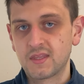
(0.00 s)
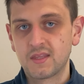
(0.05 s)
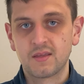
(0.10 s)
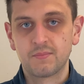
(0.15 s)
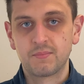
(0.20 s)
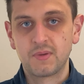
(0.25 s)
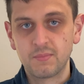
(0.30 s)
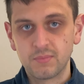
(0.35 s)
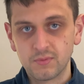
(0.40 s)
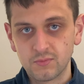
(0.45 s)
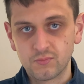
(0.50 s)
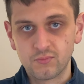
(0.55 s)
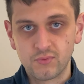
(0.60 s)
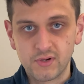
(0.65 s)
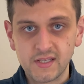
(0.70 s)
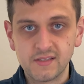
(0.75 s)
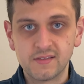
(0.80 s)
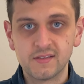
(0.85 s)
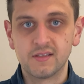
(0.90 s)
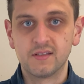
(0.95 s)
people
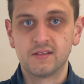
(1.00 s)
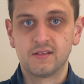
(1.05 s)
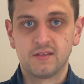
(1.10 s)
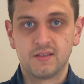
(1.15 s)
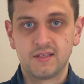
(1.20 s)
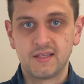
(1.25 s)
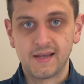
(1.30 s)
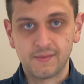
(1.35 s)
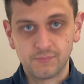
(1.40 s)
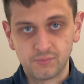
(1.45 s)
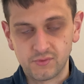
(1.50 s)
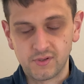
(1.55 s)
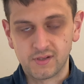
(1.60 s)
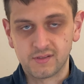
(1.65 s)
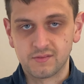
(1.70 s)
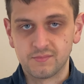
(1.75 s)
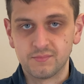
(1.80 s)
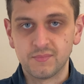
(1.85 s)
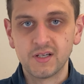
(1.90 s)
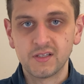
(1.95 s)
reading the abstract
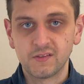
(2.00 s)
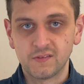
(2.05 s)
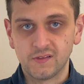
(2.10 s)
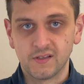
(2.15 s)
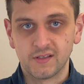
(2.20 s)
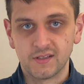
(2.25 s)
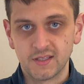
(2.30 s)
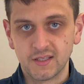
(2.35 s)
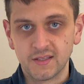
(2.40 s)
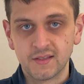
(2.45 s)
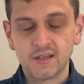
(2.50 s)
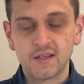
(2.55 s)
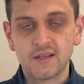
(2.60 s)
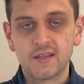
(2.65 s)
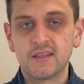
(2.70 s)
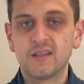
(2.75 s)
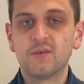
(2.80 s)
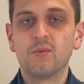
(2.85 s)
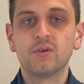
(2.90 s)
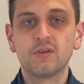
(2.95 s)
of my study,
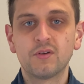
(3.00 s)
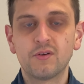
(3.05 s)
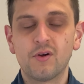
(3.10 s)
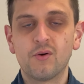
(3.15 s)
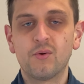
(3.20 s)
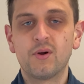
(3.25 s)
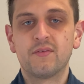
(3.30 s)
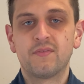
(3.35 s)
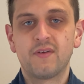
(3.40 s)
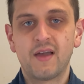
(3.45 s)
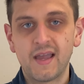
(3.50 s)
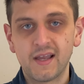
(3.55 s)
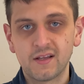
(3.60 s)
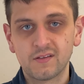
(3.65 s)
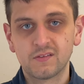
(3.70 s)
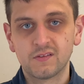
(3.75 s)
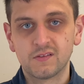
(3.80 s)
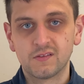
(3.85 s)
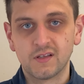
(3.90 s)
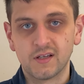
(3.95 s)
they want to know if
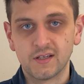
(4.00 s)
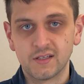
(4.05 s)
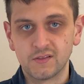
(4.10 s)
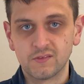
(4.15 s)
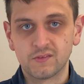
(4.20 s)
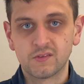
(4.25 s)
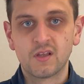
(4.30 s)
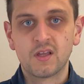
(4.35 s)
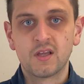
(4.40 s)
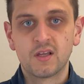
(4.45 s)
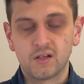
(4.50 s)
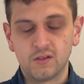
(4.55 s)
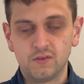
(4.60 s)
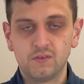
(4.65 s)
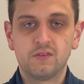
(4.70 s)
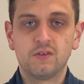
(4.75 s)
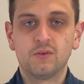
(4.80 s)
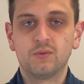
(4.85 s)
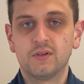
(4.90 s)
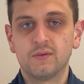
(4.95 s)
exercise can
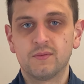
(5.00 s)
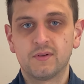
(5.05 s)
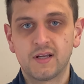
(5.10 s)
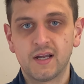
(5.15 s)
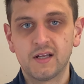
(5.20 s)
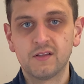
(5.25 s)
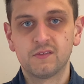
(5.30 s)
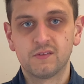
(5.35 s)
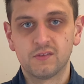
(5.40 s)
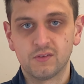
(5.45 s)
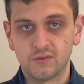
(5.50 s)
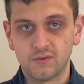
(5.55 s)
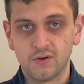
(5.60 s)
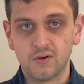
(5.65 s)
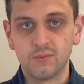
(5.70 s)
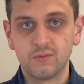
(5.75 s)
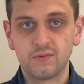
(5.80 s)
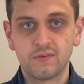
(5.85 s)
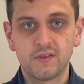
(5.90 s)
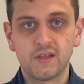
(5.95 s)
slow down cancer
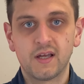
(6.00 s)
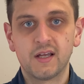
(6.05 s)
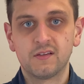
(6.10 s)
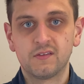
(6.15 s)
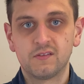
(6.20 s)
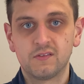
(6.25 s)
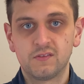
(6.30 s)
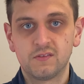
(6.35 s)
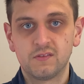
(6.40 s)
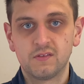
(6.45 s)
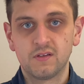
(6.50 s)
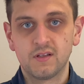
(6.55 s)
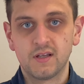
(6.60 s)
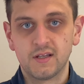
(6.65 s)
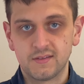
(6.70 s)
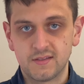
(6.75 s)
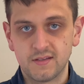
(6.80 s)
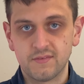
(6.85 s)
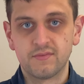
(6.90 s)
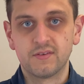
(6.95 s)
growth
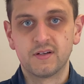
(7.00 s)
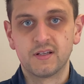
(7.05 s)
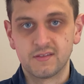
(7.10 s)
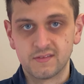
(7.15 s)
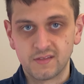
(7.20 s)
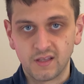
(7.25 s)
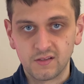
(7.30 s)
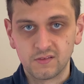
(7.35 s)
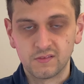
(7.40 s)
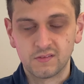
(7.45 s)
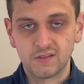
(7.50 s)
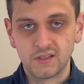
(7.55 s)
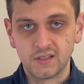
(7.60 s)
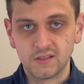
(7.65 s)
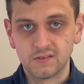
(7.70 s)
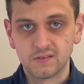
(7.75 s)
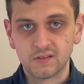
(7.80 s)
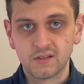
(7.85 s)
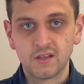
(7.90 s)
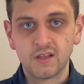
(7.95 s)
at different
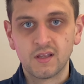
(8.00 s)
intensities.